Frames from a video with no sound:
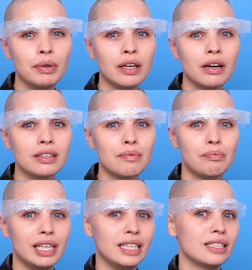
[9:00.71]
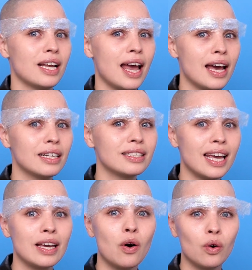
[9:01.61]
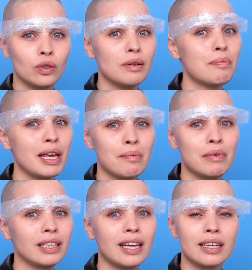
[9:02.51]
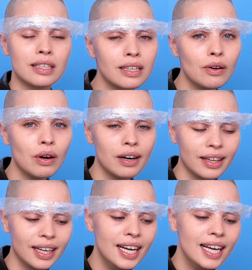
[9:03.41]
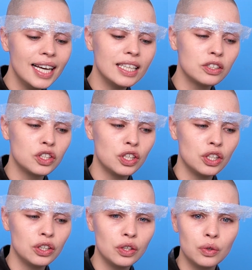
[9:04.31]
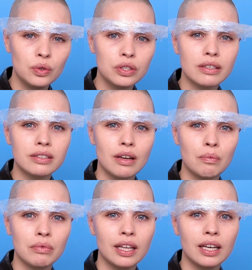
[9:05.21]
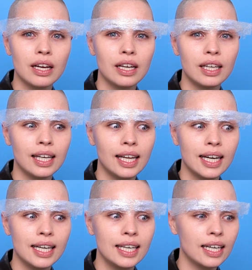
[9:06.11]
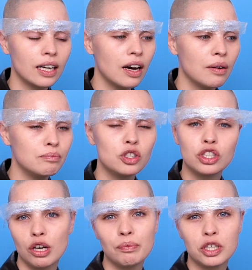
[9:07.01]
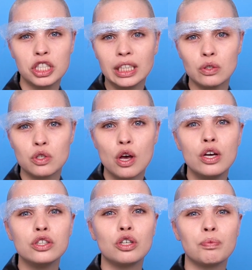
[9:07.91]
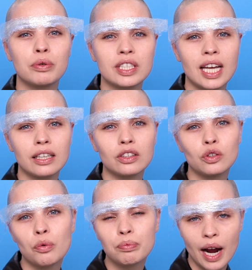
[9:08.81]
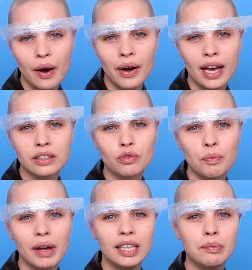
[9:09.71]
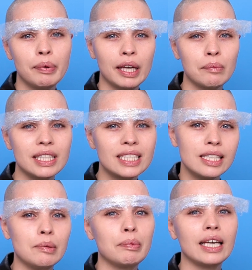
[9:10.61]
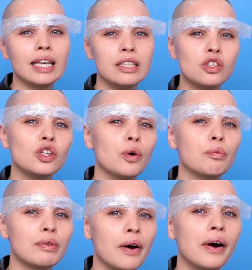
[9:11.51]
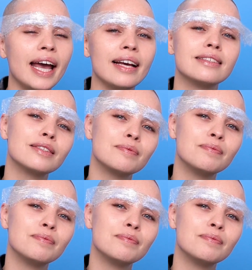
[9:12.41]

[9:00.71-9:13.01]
because bleached hair take on pigment like no other, is to use something like Derma Shield to protect your brow hairs from any pigment seeping into your brow hairs.